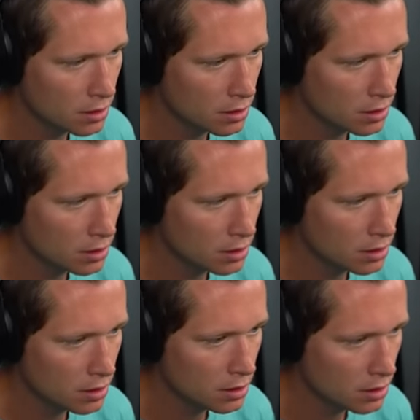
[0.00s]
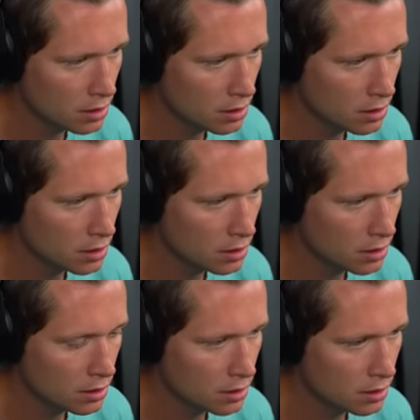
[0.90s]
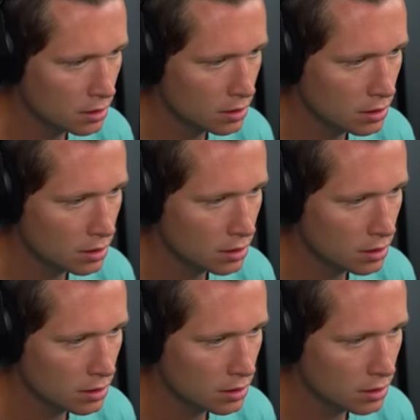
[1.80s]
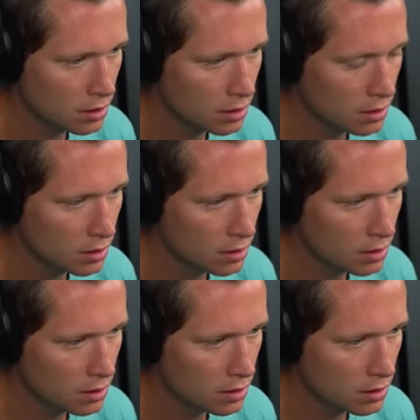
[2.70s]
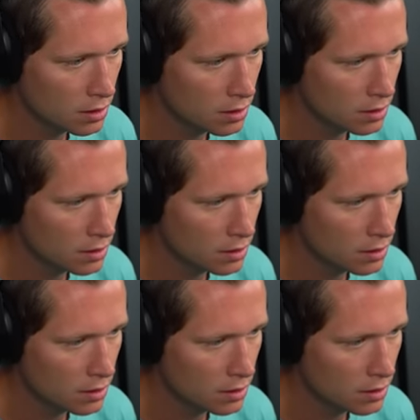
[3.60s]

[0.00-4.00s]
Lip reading: [no speech]